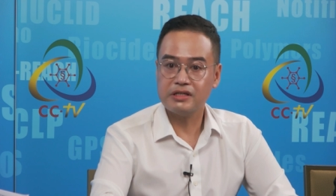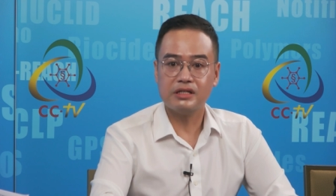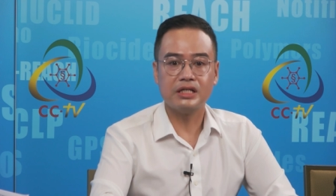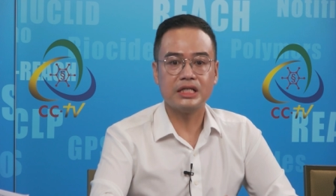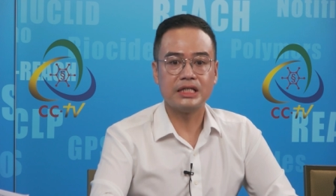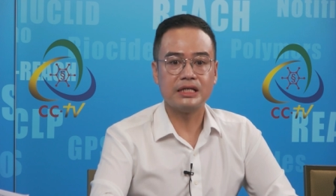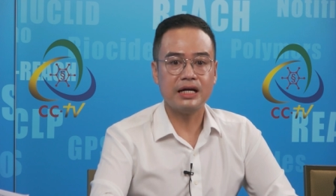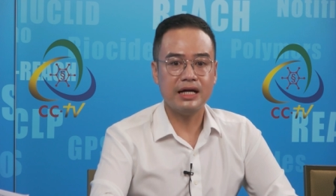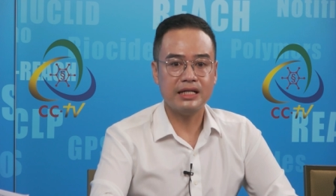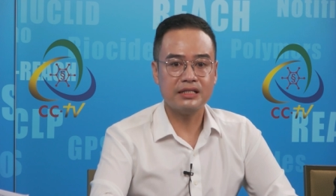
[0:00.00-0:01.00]
Uh,
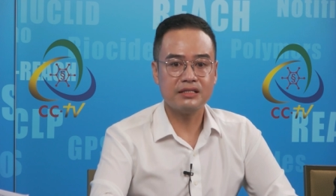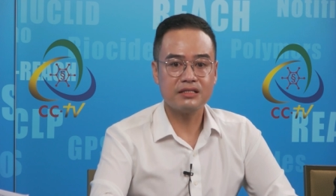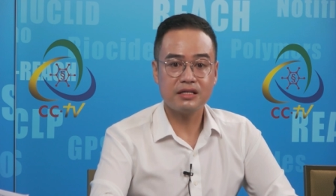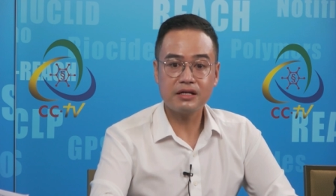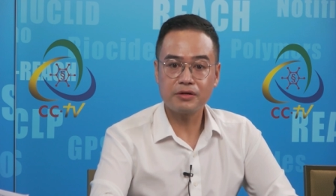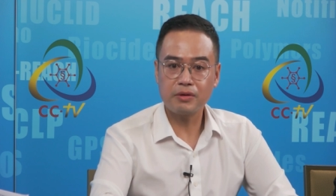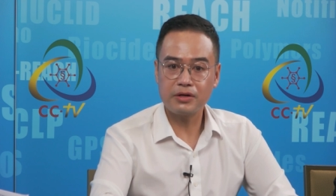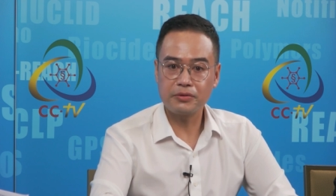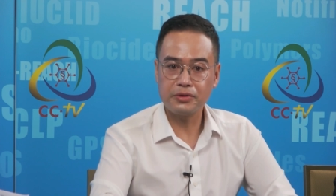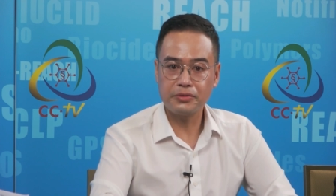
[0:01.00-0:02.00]
and the second
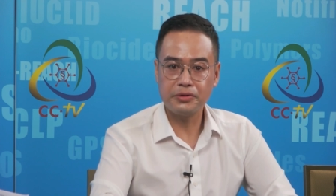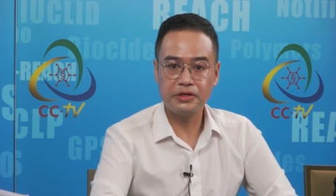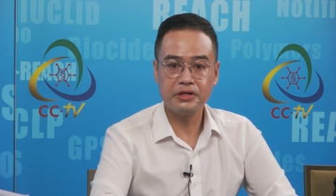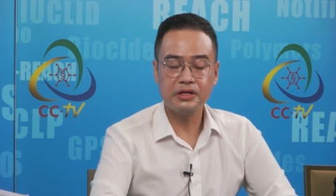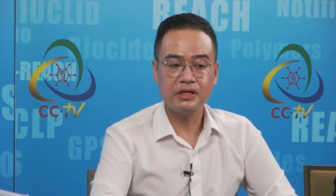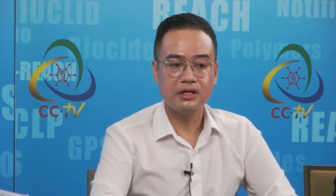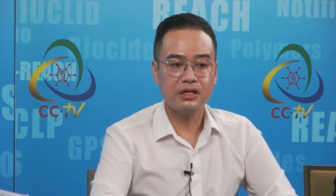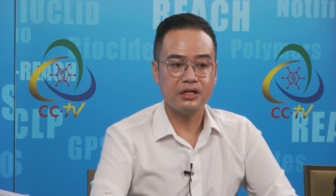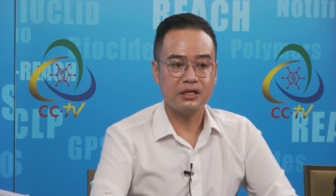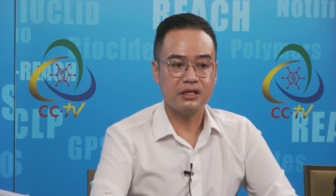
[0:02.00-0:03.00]
one, we will
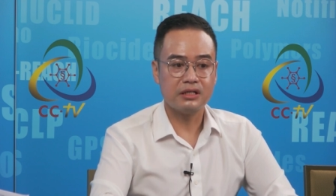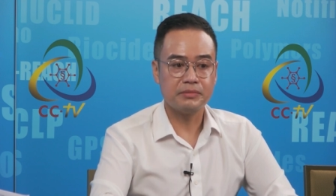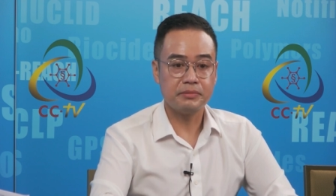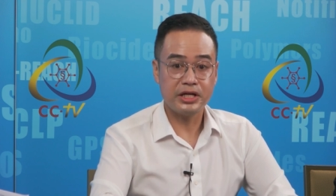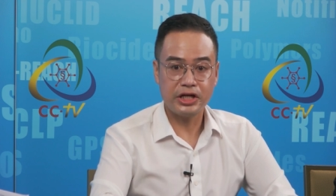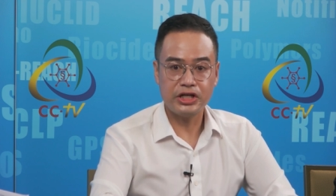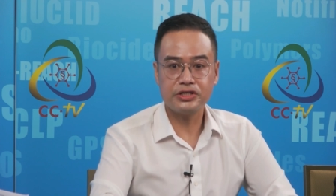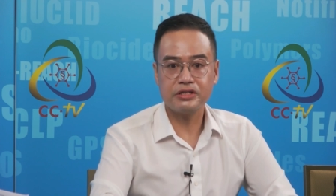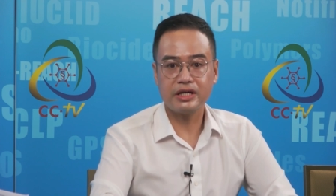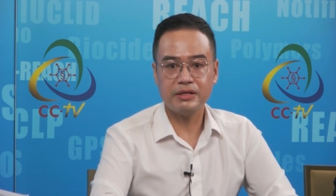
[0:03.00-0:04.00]
uh, manage
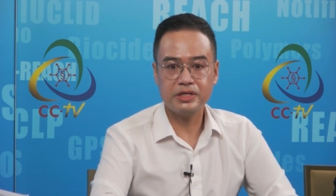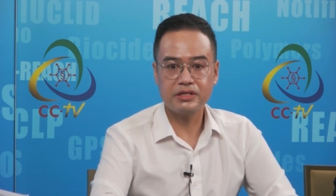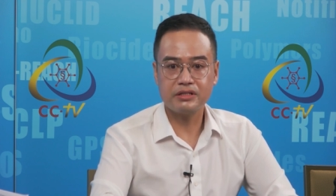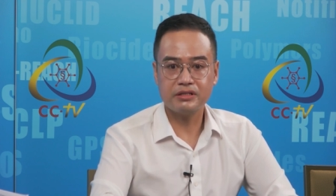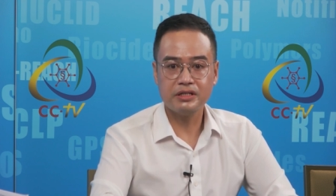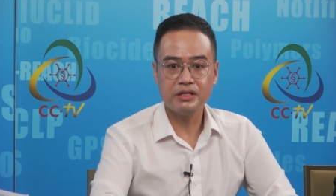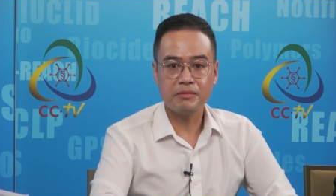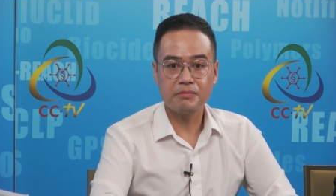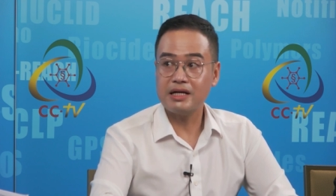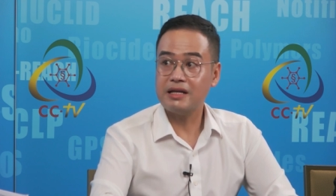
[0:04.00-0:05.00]
the chemical
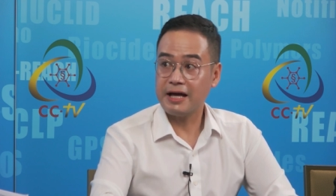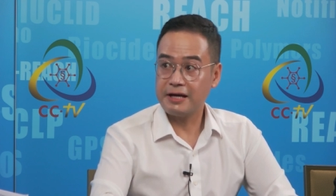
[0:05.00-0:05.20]
by life